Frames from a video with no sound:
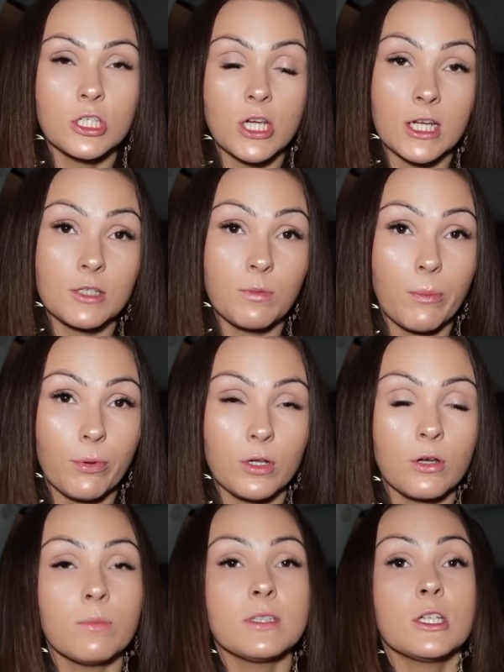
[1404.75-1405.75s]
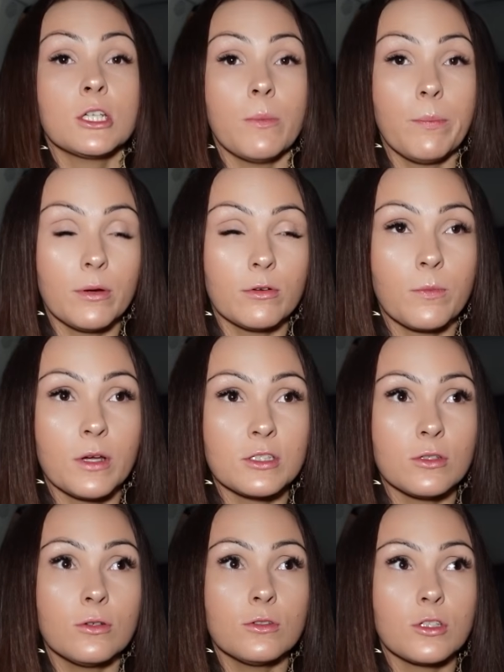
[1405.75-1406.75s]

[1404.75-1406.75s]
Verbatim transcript: change my body composition and build muscle.